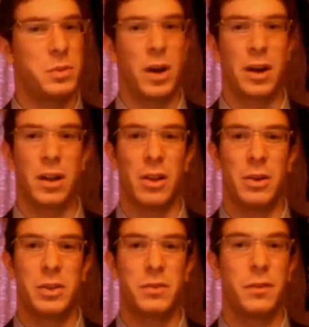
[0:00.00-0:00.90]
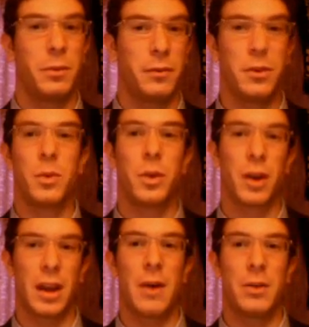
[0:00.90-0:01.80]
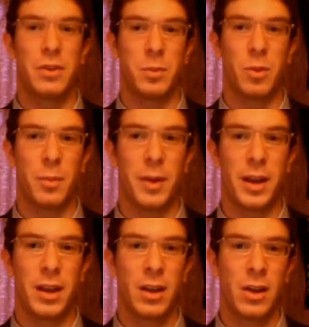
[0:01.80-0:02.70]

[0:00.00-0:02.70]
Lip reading: want clothes, fewer working hours, and more money,